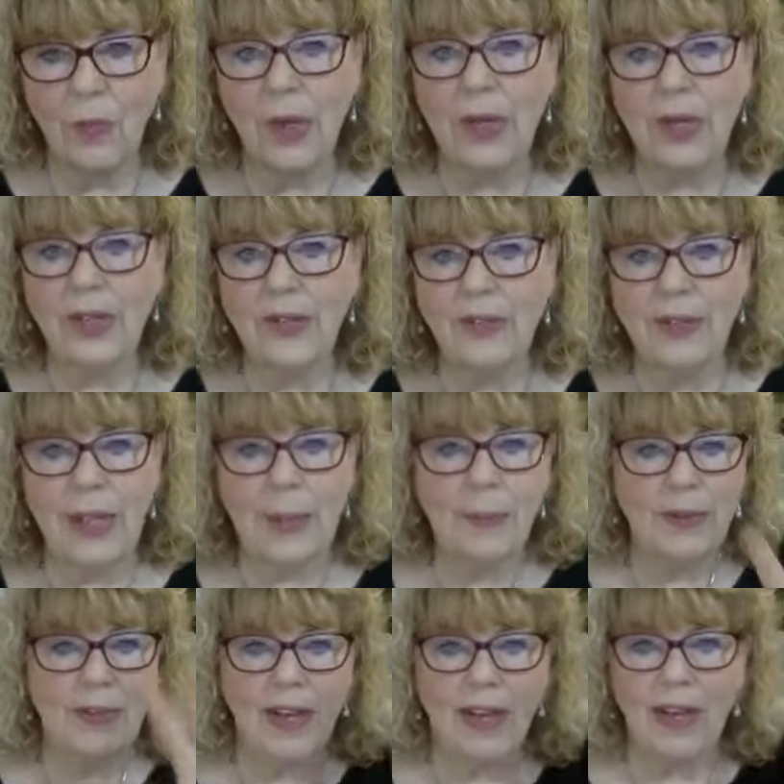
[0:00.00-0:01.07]
what is the
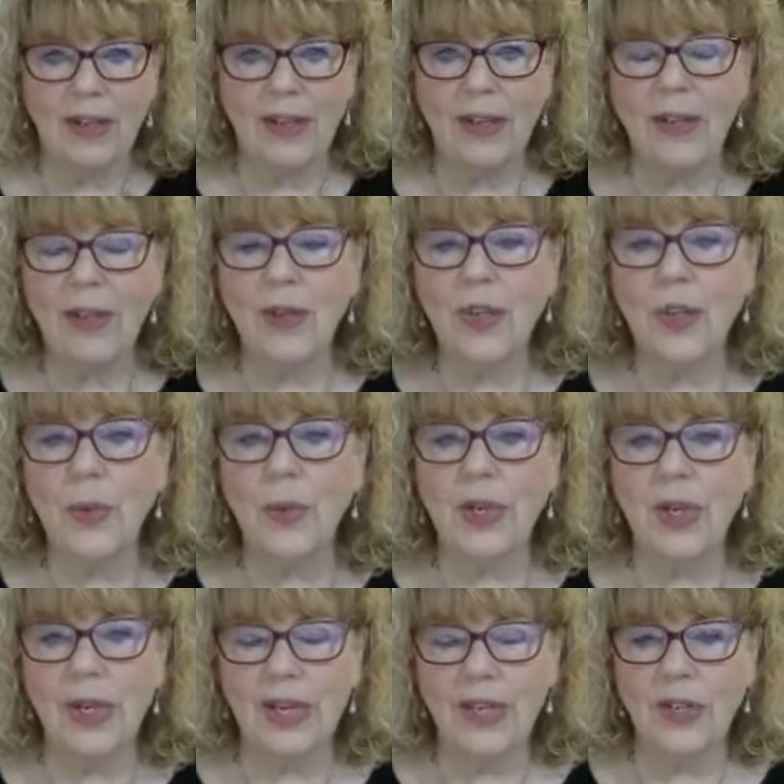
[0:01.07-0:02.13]
epitaph you
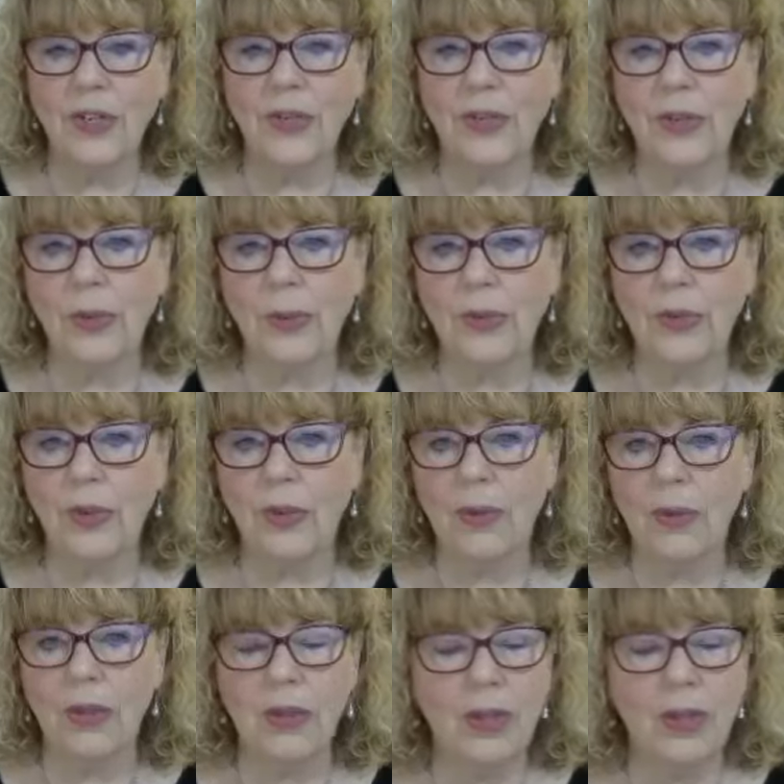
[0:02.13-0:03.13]
would like on your tombstone?